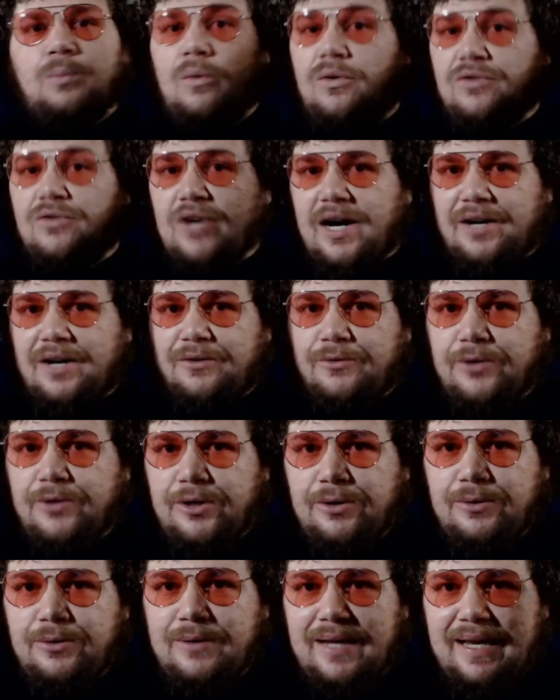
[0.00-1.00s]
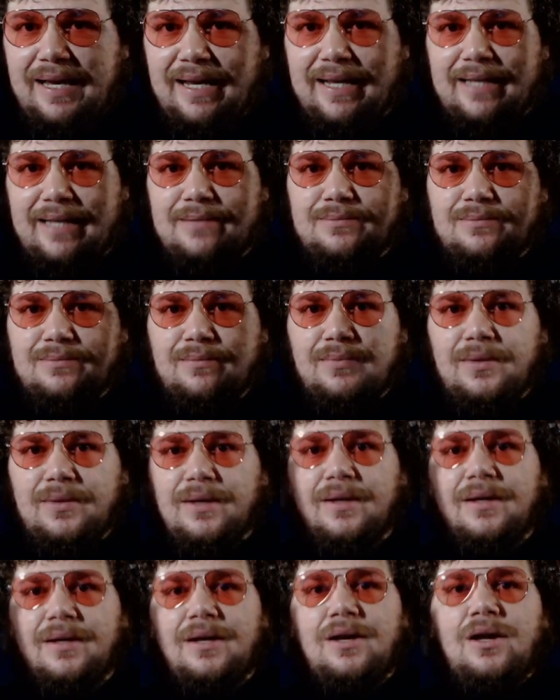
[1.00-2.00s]
Rotten Rune in it.
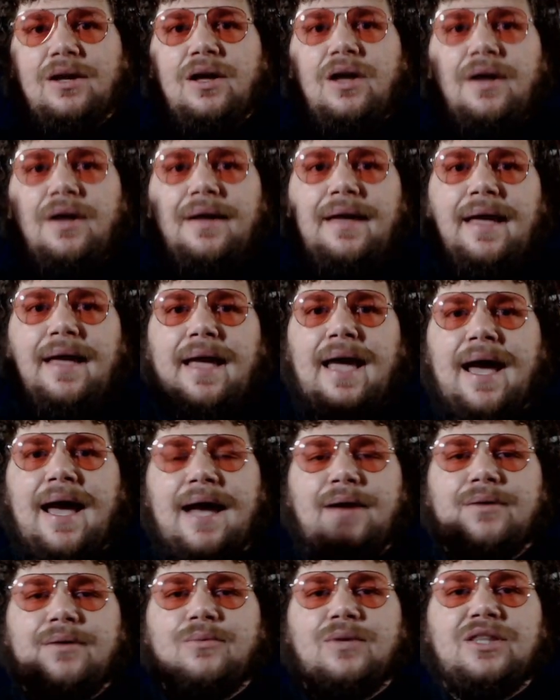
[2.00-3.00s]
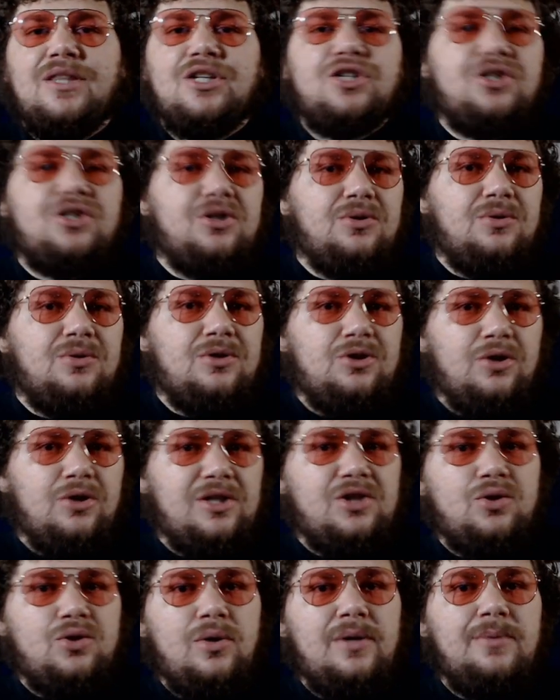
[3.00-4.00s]
And when the short
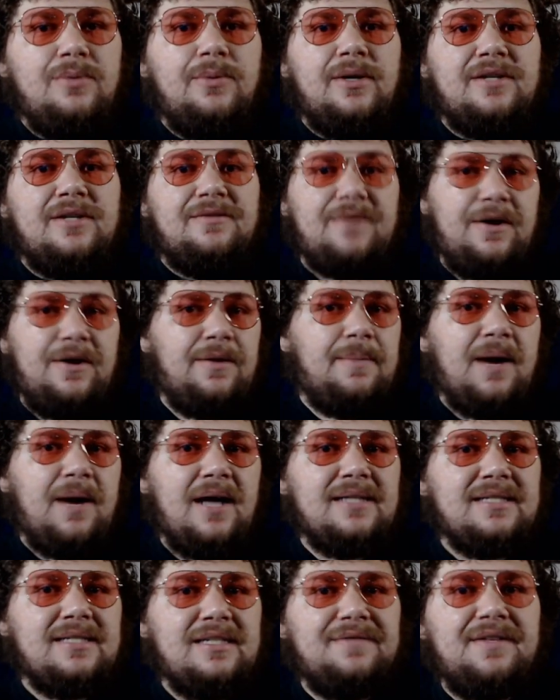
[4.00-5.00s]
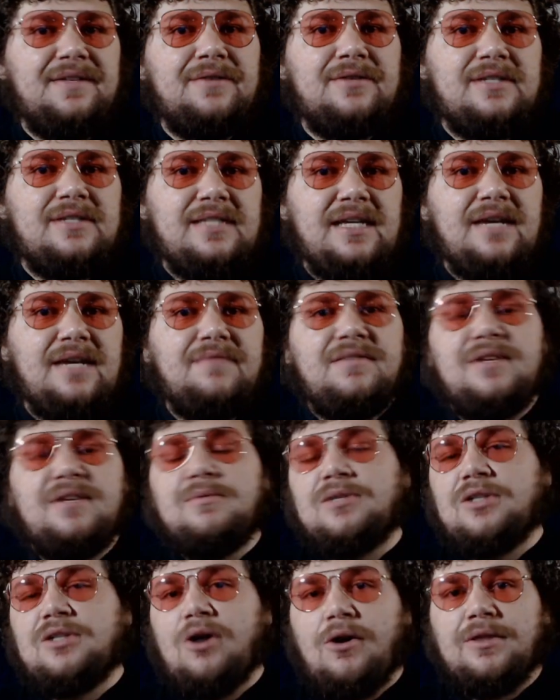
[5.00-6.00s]
story was very positively received, he
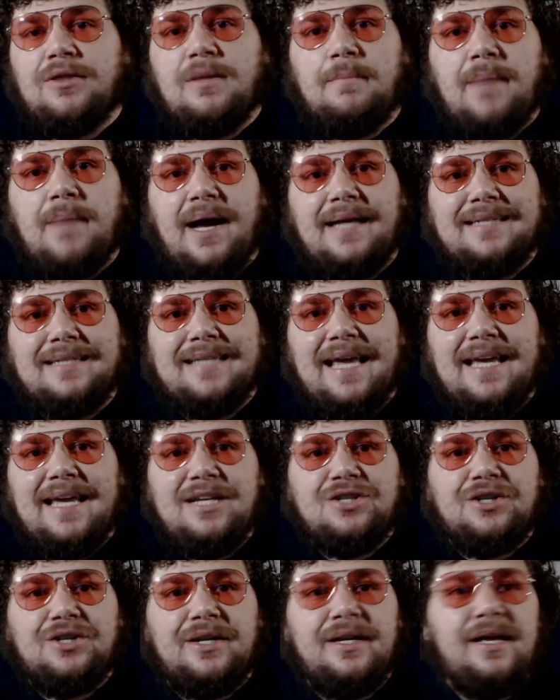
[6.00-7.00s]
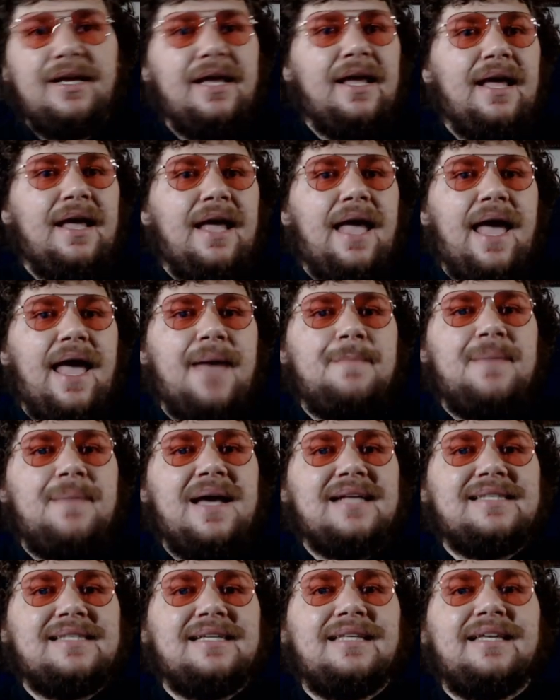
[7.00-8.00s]
was called up by his agent and
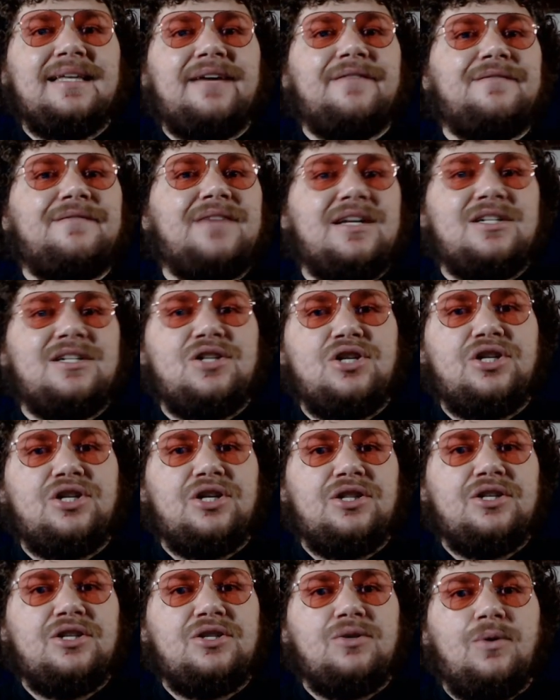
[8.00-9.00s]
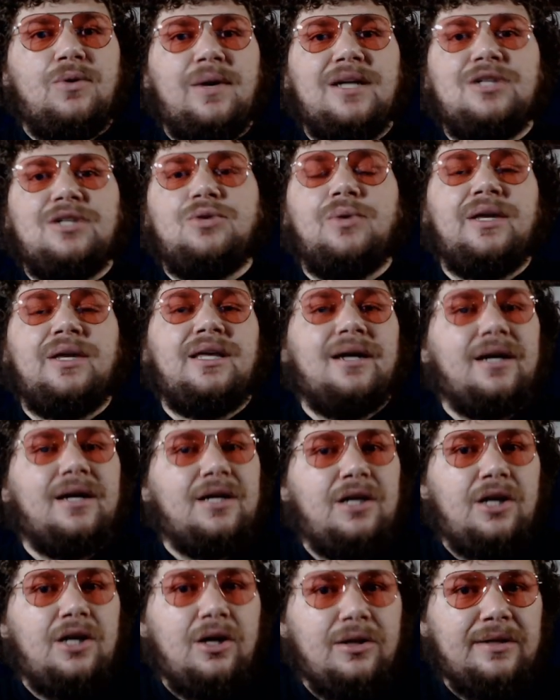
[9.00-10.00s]
basically convinced to turn the story into a young
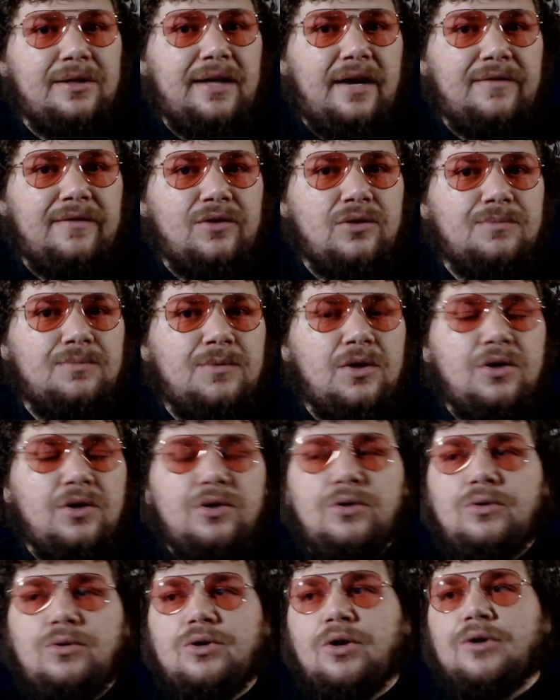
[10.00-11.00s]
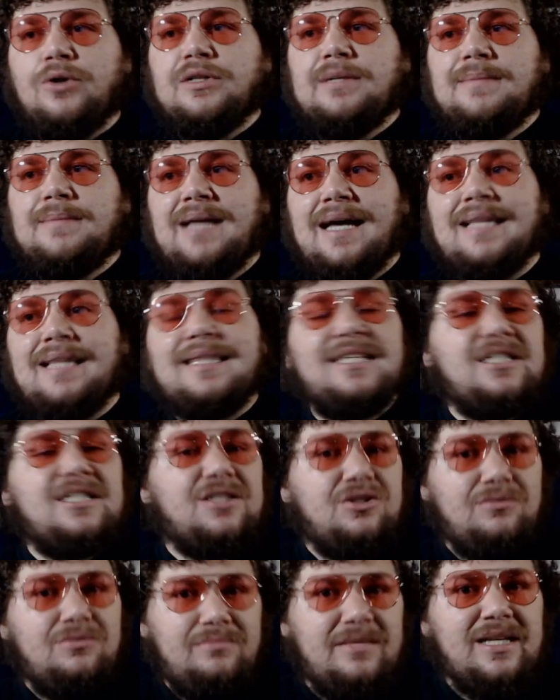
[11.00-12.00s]
adult novel, who told him that
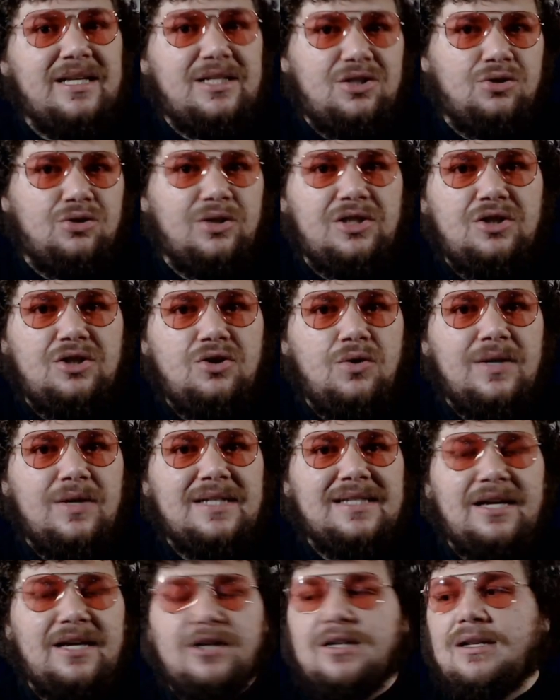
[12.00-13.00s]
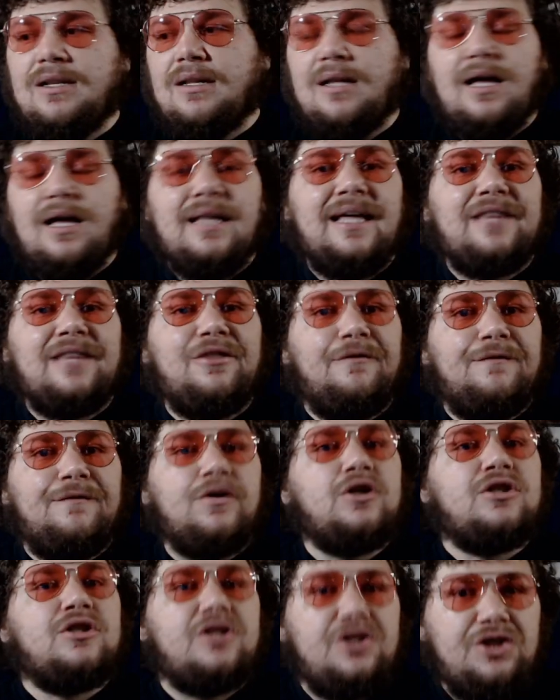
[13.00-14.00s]
this short story sounded a lot like the
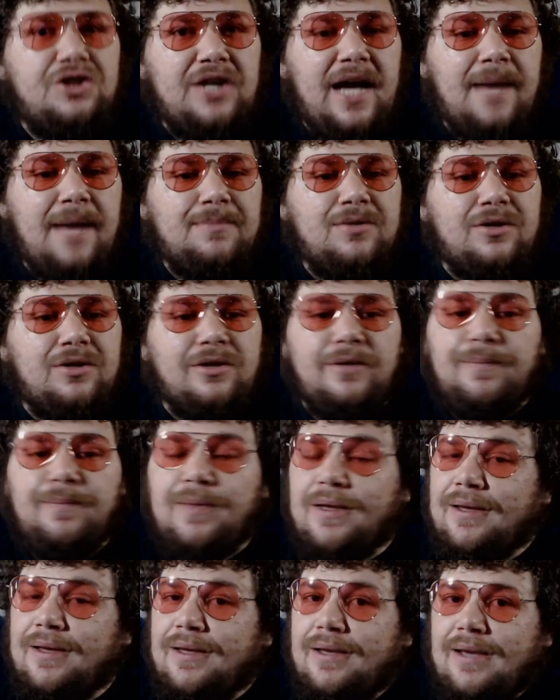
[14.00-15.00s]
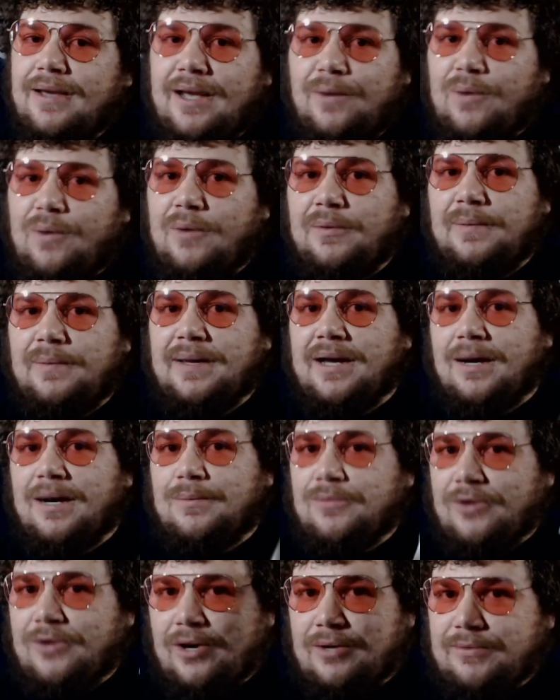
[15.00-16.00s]
first chapter in what would
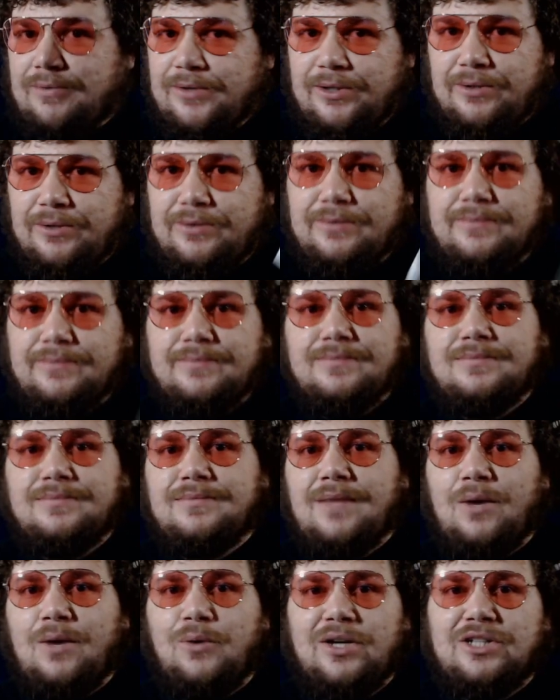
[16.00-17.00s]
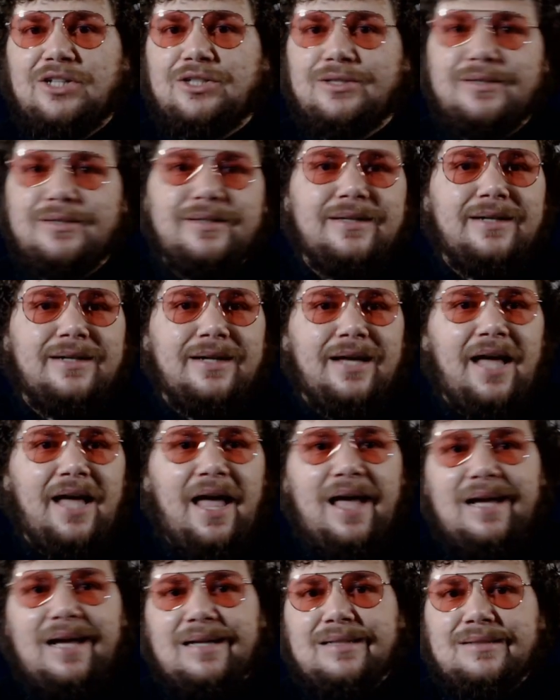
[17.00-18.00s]
become Rotten Rune. Which,
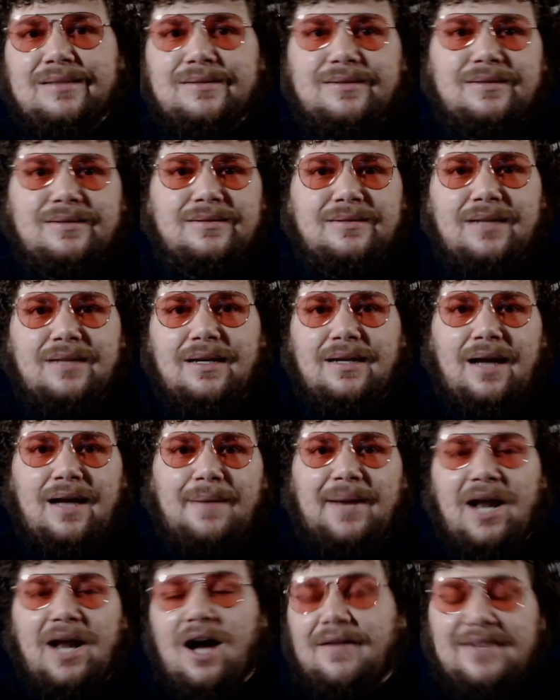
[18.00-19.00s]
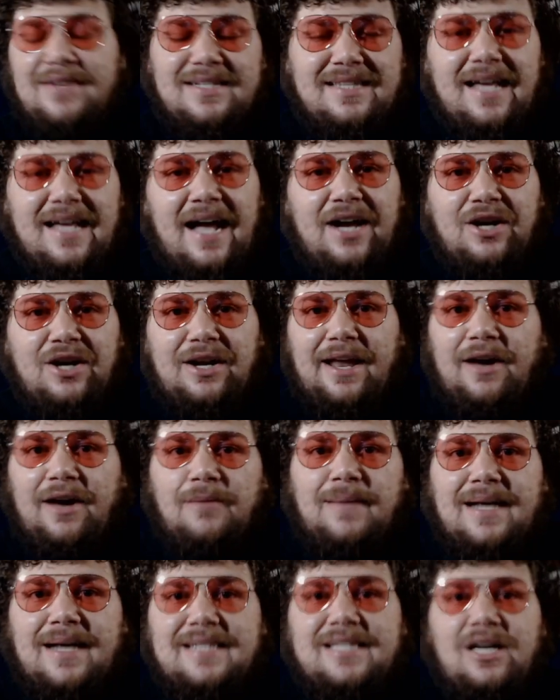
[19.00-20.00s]
I mean, obviously I couldn't help
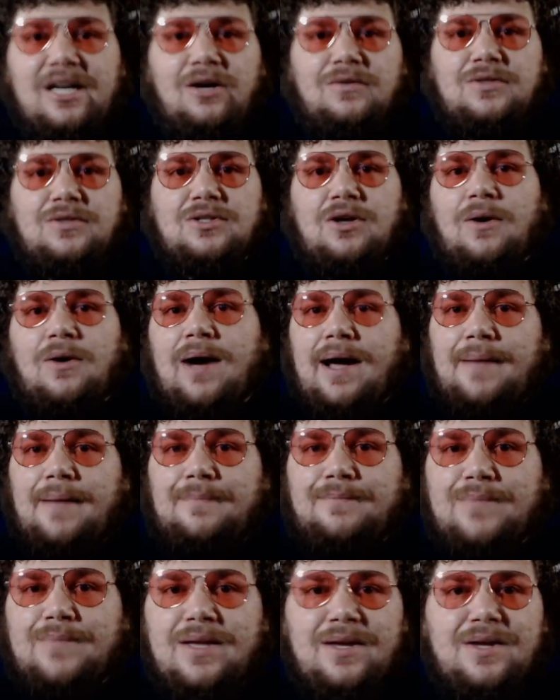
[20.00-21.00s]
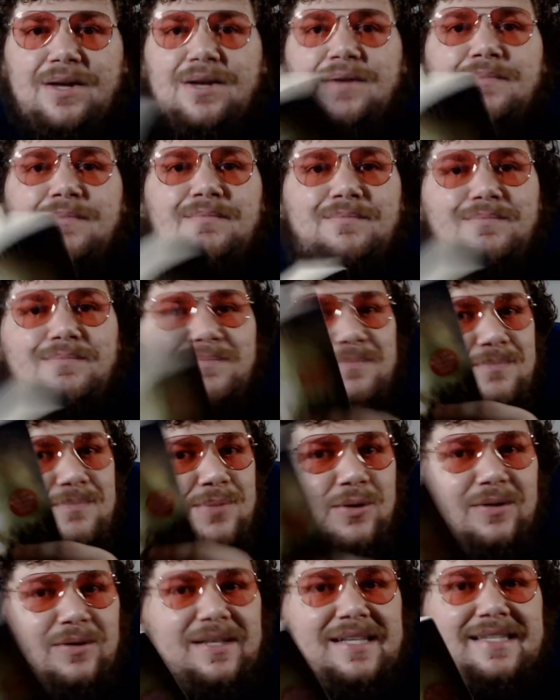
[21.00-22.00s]
myself, so I
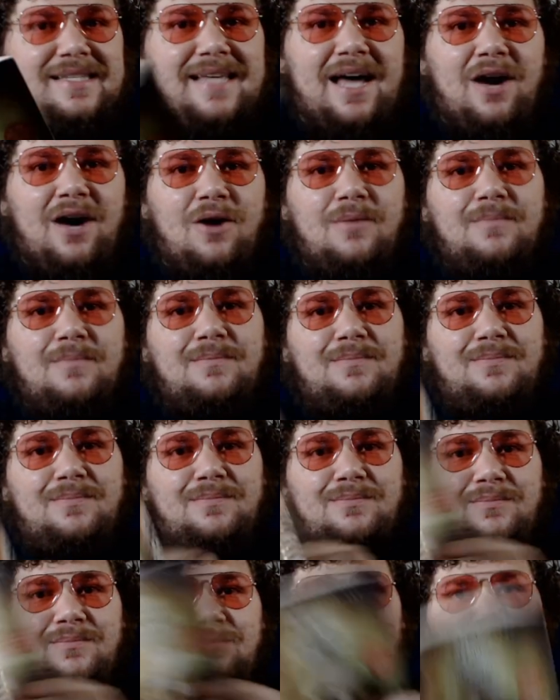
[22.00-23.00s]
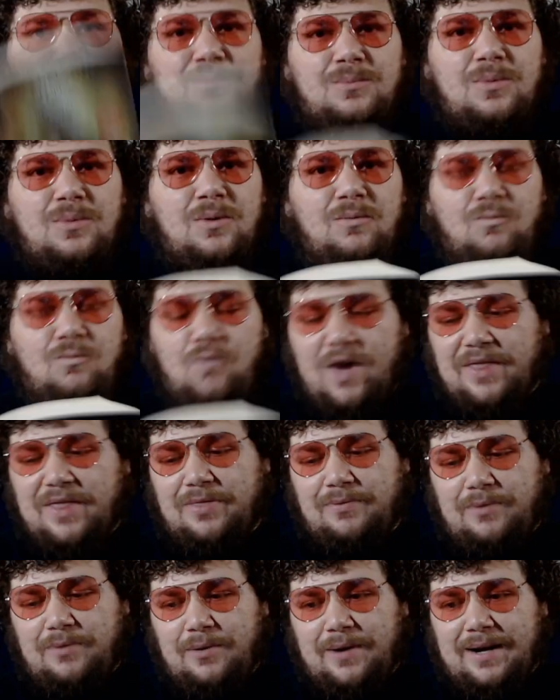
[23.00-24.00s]
pulled this out, read
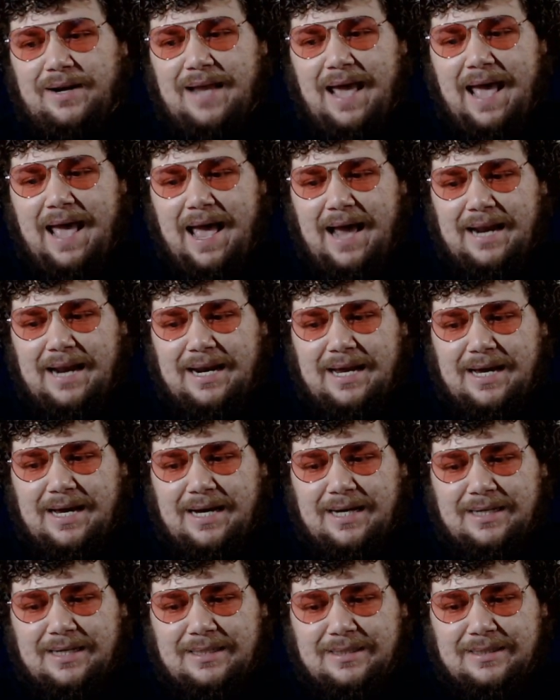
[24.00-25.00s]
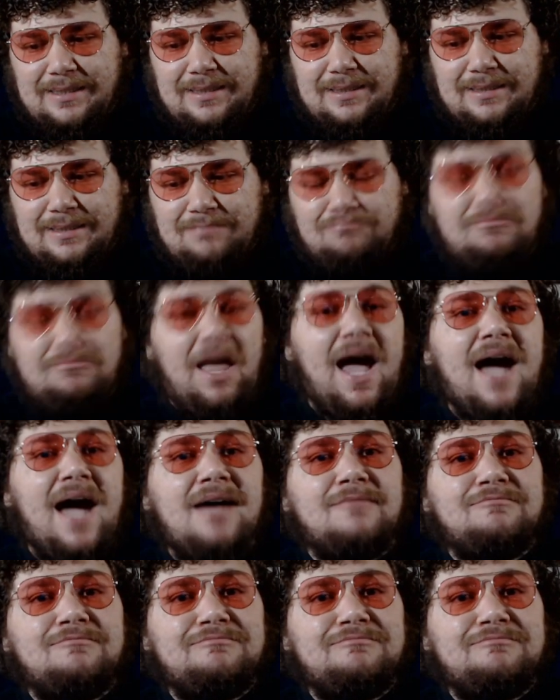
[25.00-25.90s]
through it, and yeah.